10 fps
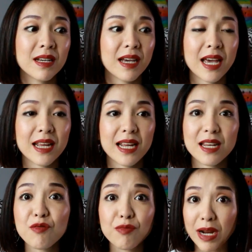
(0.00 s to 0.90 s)
had
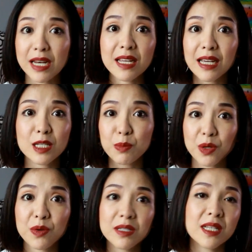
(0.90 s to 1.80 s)
any running
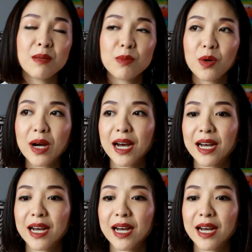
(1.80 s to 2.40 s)
experience anymore.